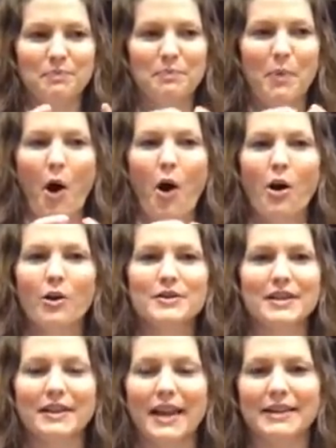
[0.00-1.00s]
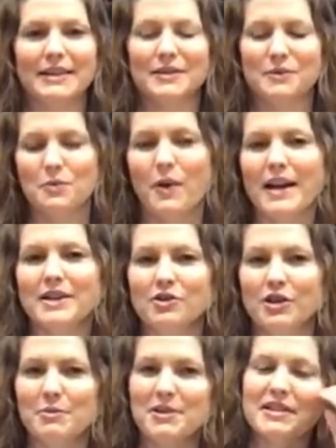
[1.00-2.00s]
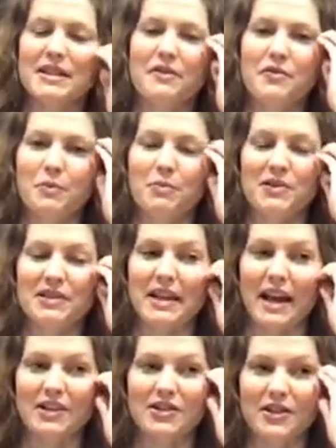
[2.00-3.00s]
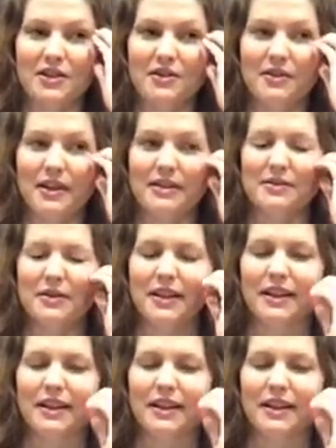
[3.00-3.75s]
balls and like this white creamy stuff with pistachio. That's really